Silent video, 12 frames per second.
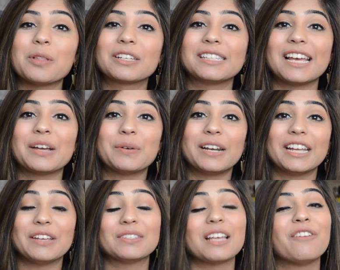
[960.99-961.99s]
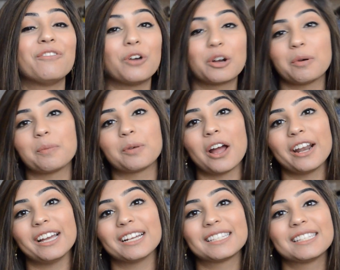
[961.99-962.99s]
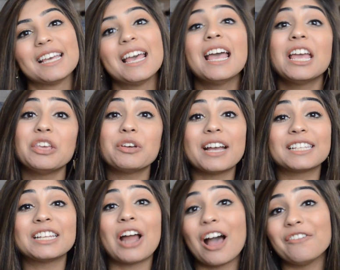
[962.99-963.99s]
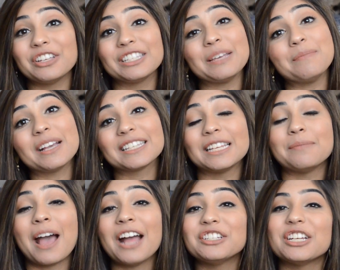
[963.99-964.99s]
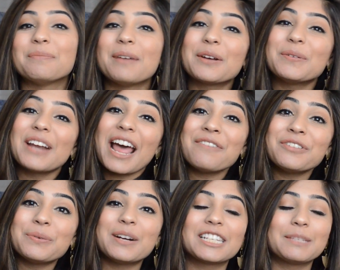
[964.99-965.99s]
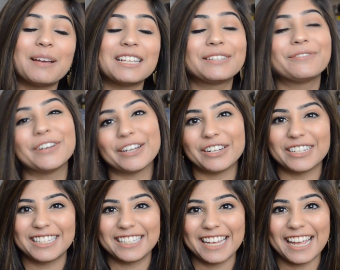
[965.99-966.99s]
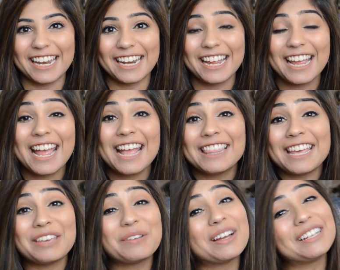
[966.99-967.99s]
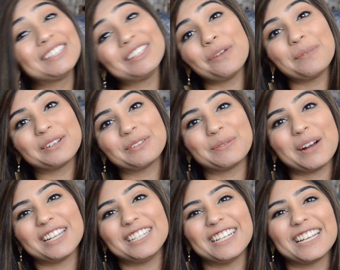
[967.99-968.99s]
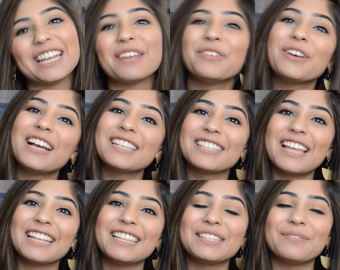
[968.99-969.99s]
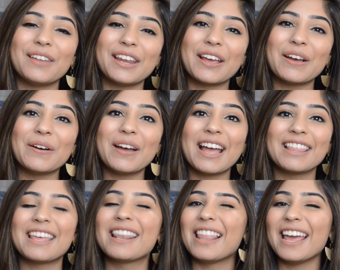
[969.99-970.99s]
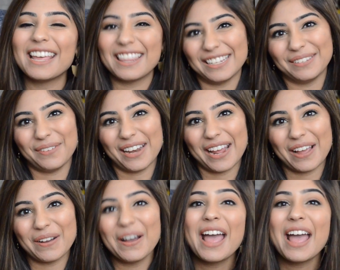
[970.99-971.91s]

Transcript: looks like when I use affordable products. You guys can obviously mix and match and pick whatever works best for your skin. Thank you guys so much for watching, and if you guys like this video, then like this video,